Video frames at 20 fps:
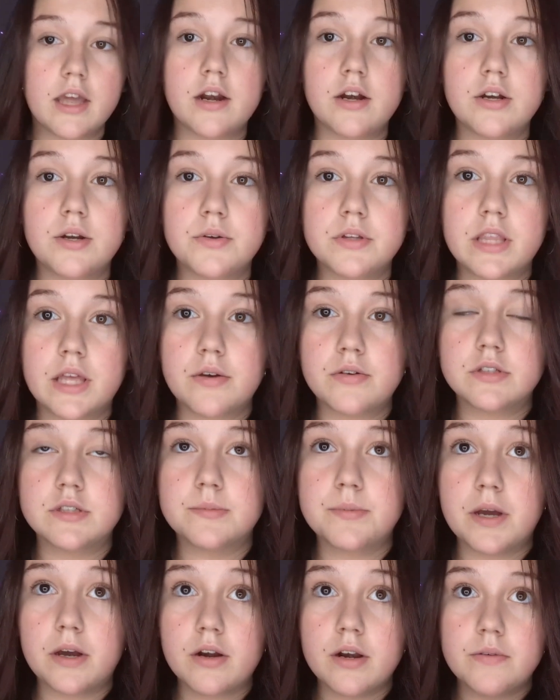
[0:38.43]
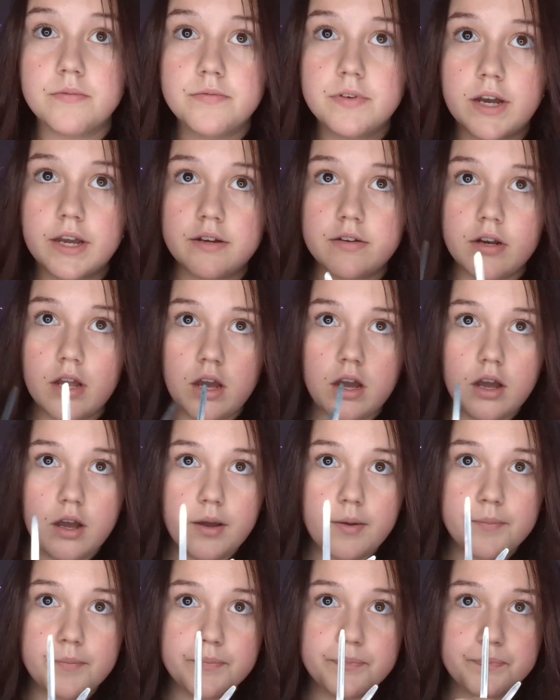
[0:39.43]
I don't know what that was about, I'm fine.
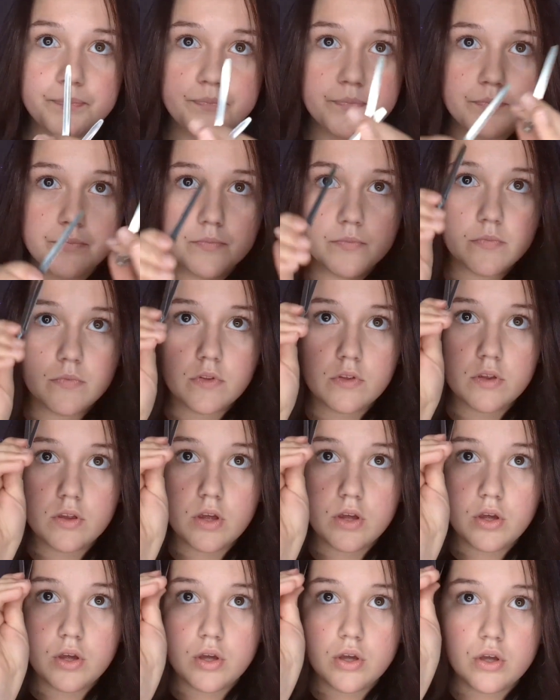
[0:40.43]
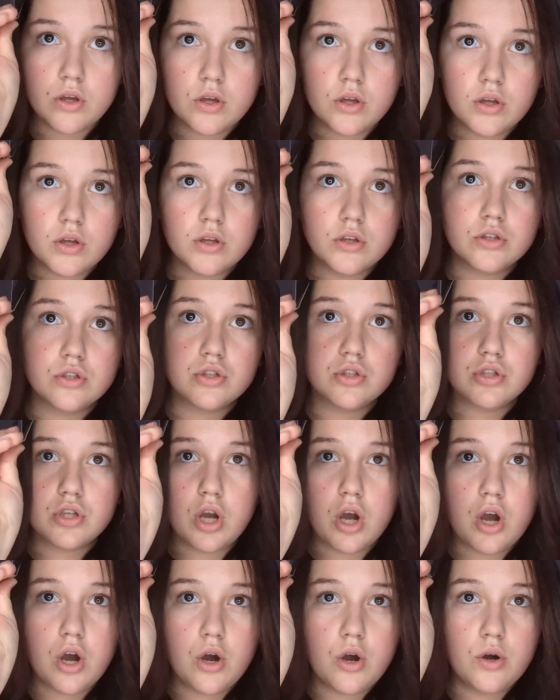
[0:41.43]
Um,
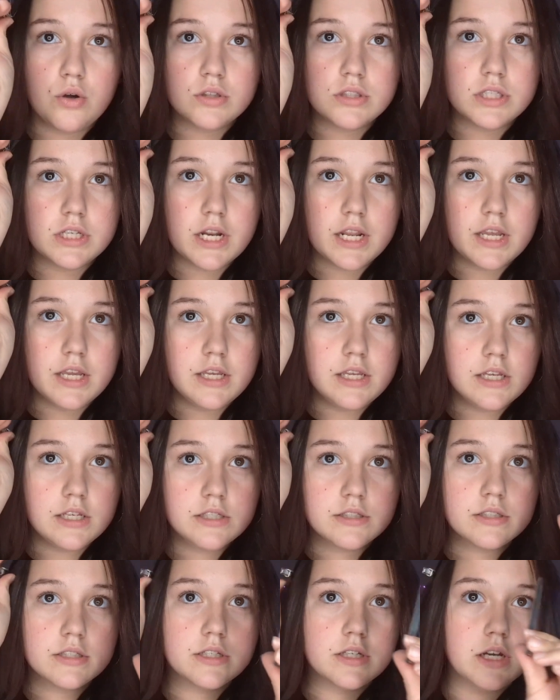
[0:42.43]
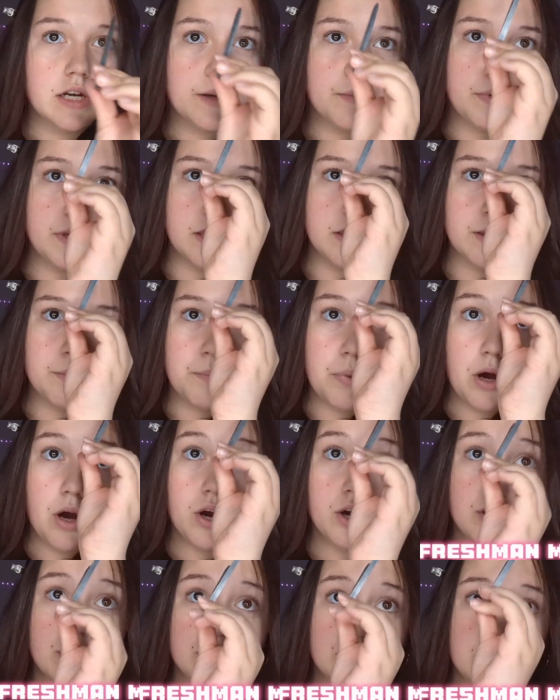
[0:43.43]
so today is gonna be the
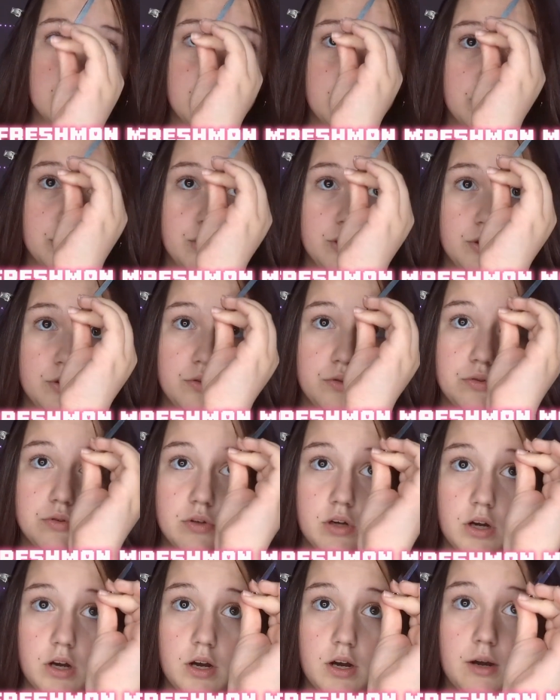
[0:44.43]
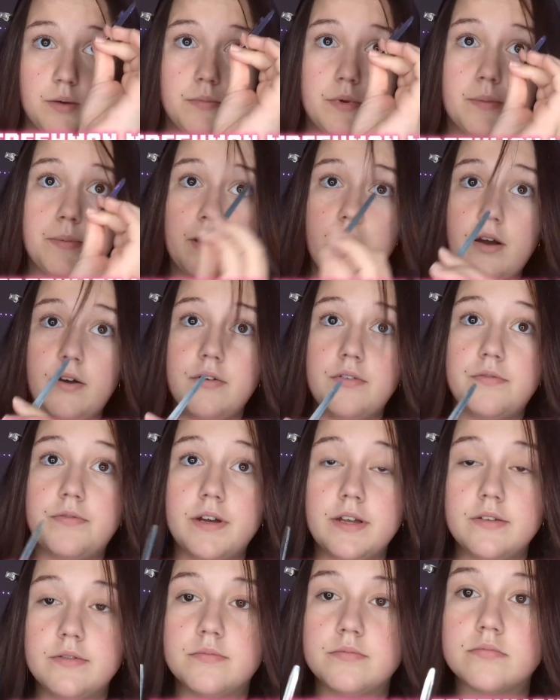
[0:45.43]
part two um, about,
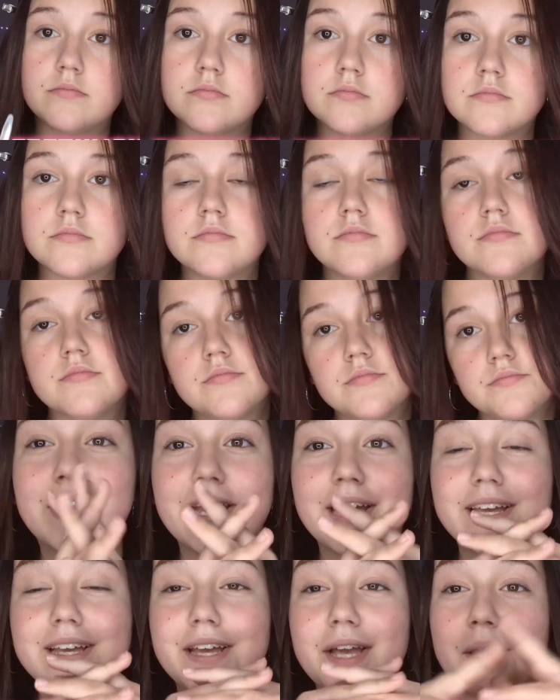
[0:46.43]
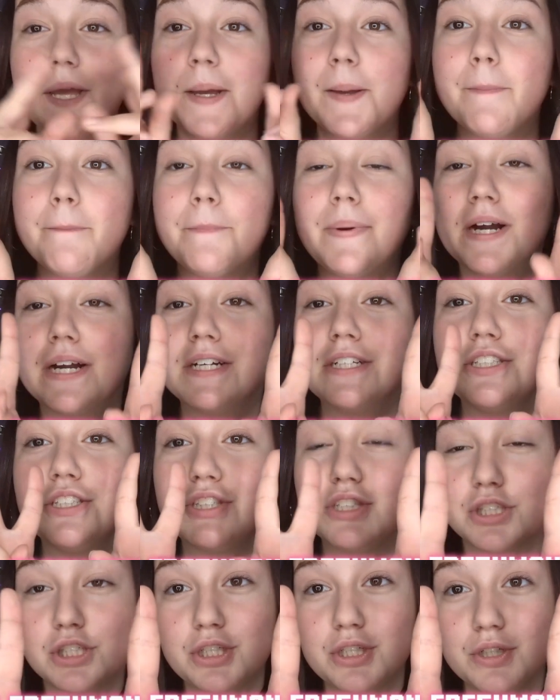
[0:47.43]
okay,
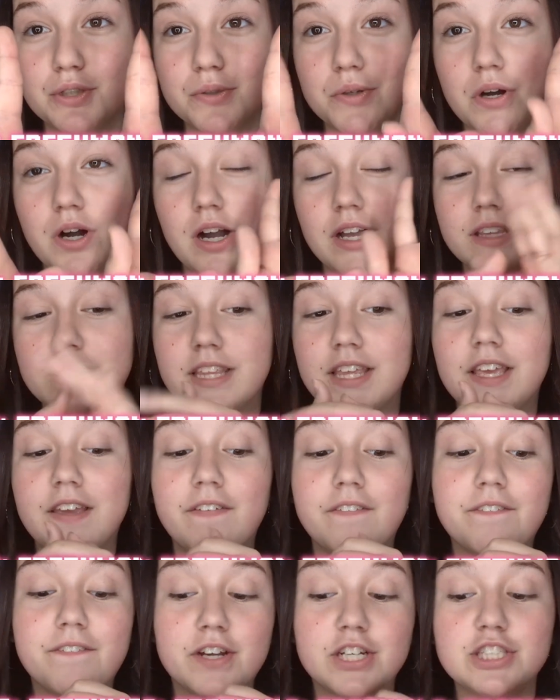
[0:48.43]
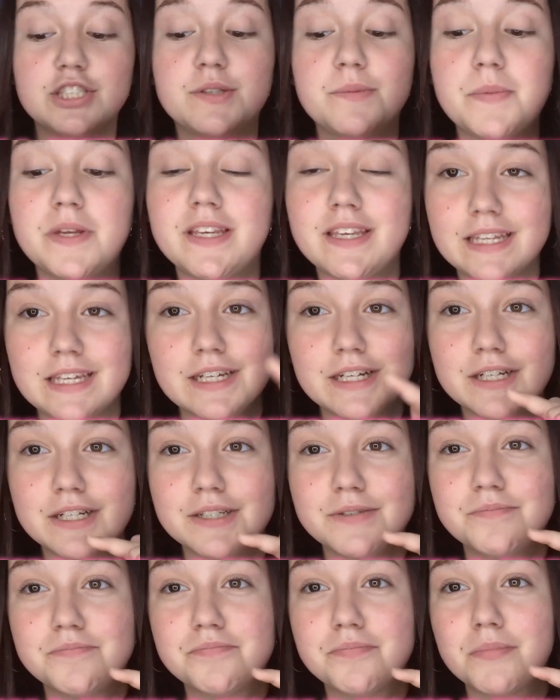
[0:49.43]
part two on the freshman
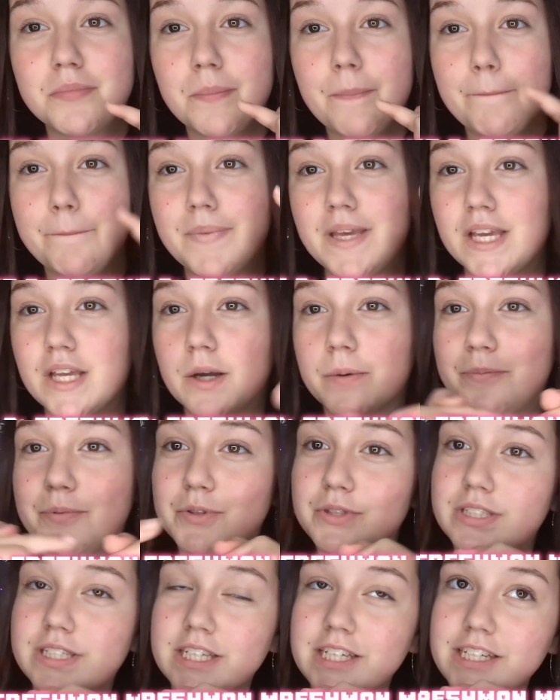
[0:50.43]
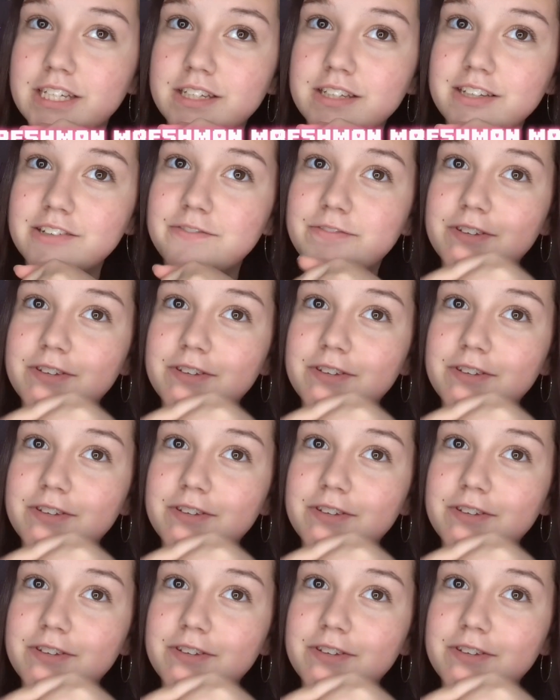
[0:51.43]
year makeup routine